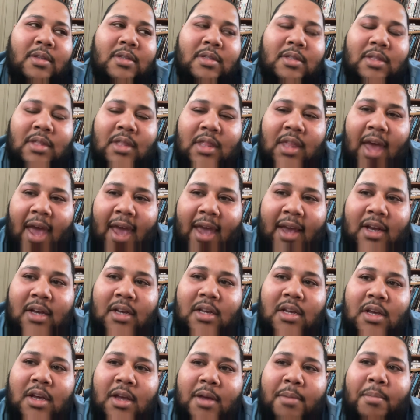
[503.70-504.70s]
that
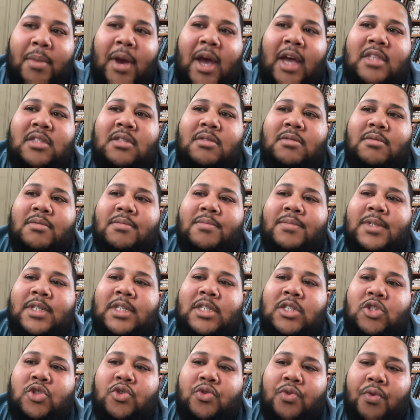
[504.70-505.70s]
could possibly be
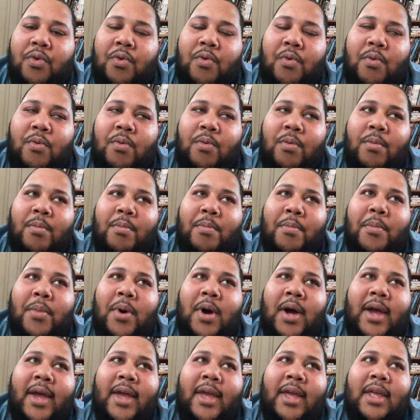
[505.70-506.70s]
true,
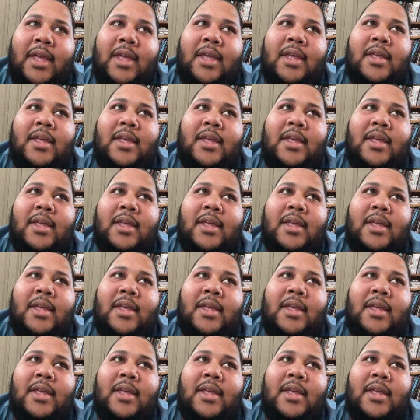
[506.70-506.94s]
but